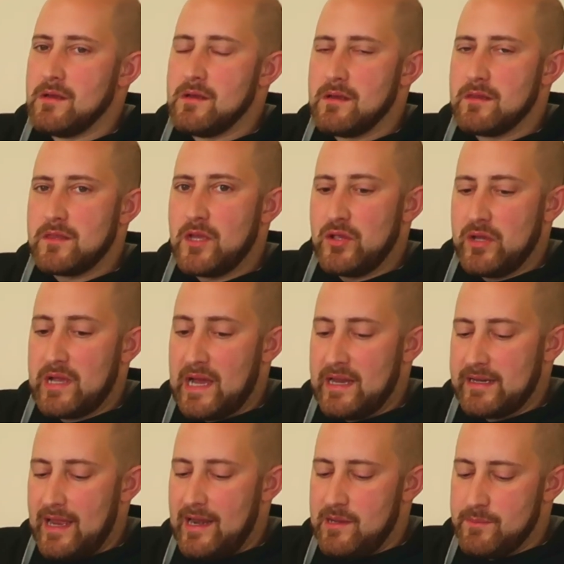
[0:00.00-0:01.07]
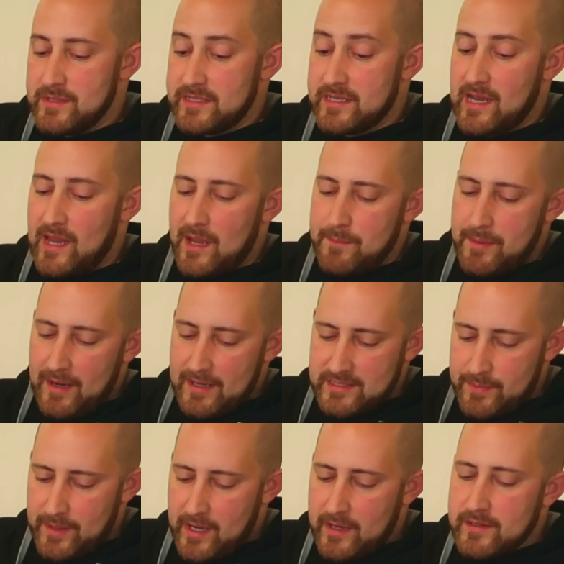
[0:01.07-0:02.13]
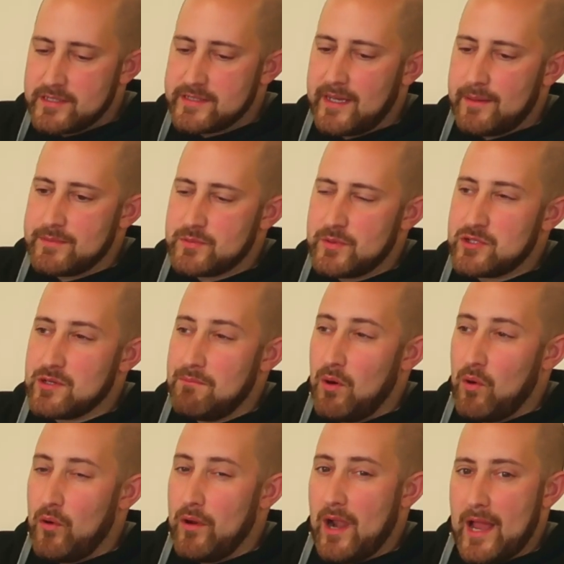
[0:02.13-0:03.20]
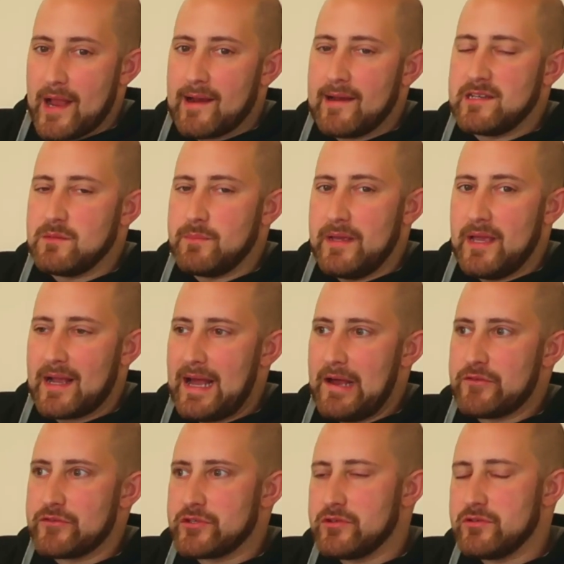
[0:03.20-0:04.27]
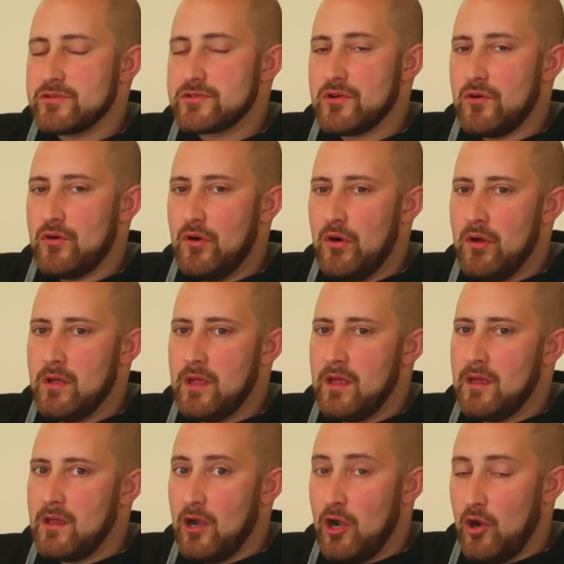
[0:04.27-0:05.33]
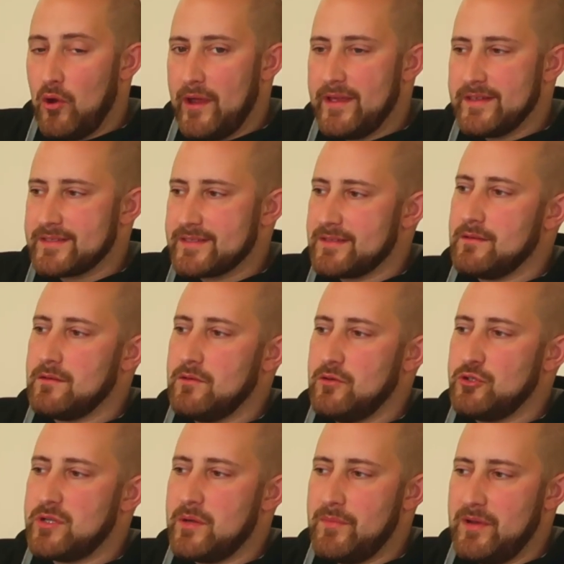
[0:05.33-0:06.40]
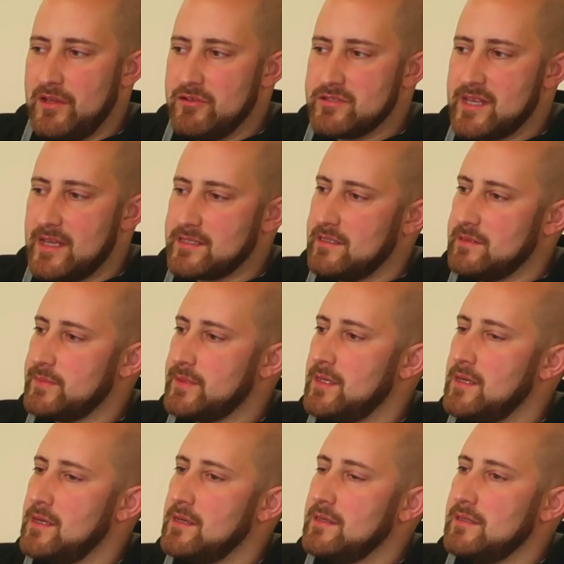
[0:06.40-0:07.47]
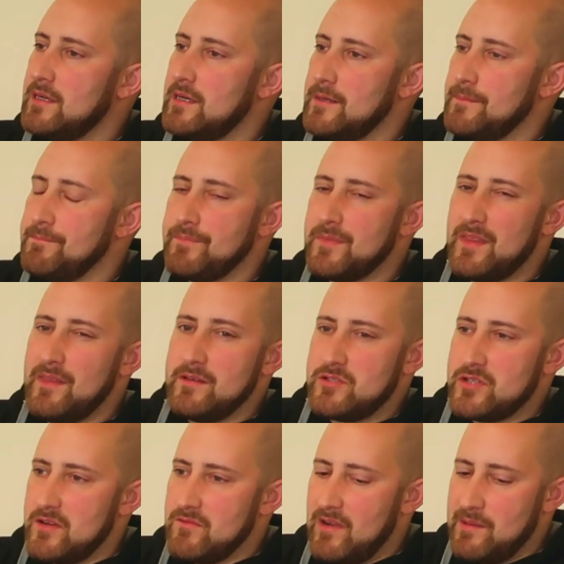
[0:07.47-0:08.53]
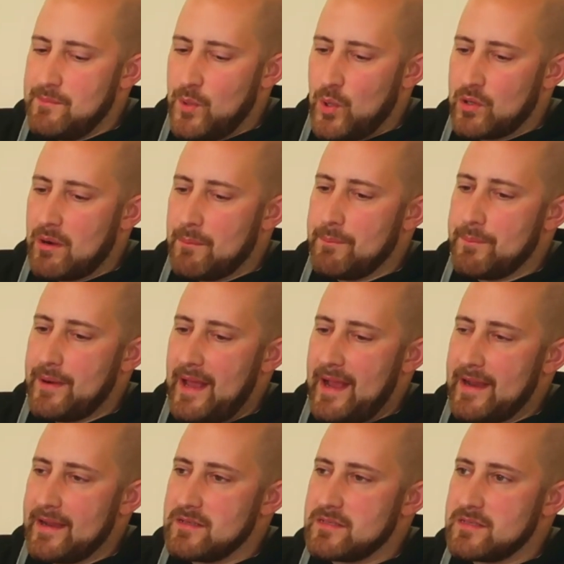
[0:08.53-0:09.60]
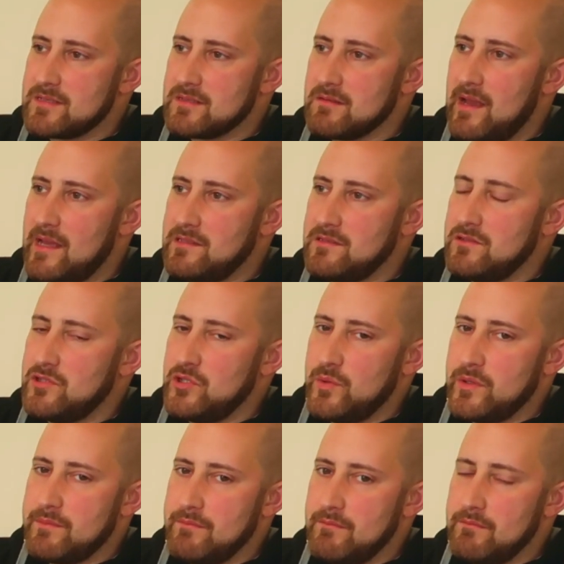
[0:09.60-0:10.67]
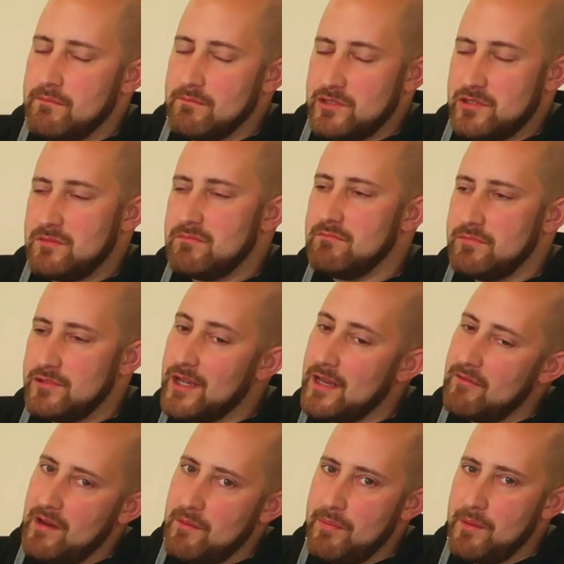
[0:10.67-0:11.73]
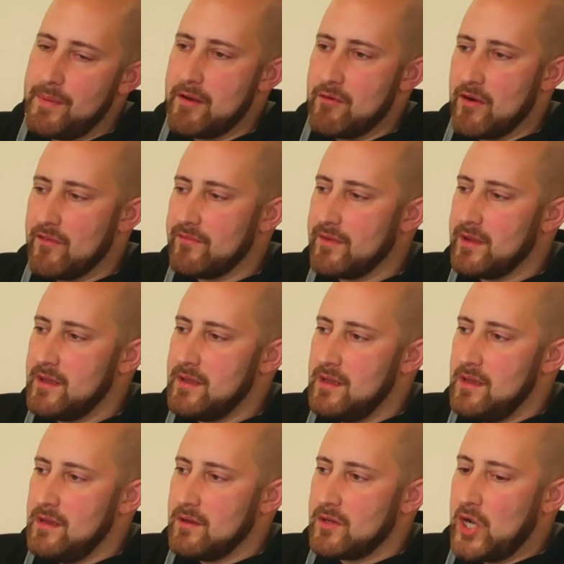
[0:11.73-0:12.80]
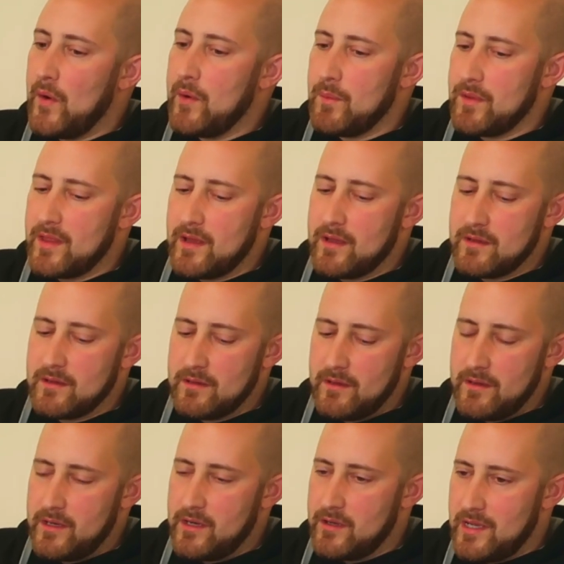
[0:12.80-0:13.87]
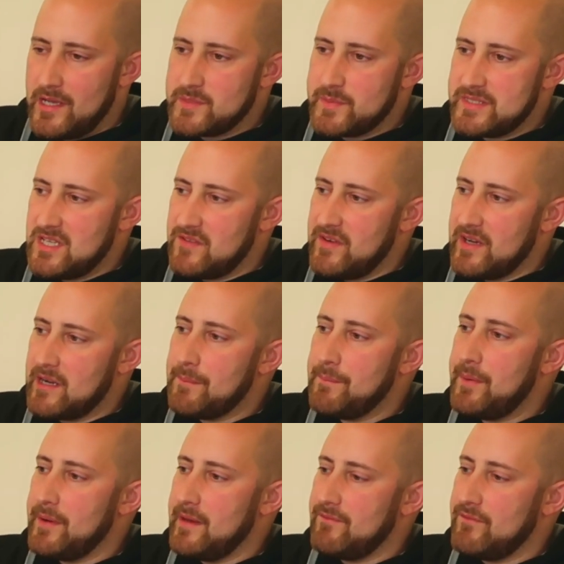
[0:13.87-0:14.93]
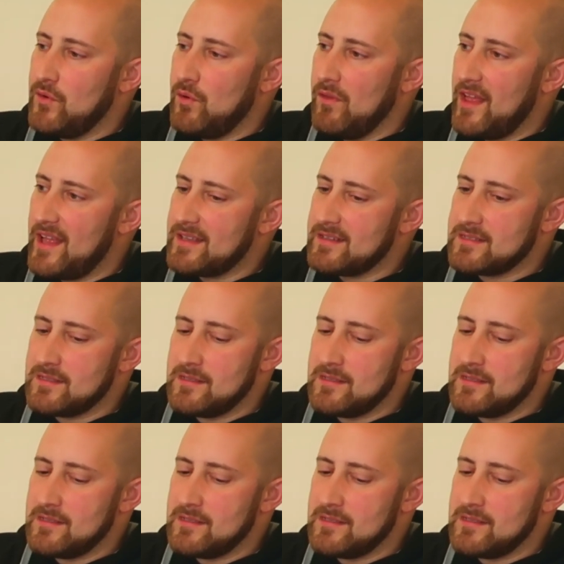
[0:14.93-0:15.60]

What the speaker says: though you can get limited liability partnerships, which are more likely to be accountants or lawyers who generally use that type. They're generally more complex, and you would generally be better off going with a specific company for that.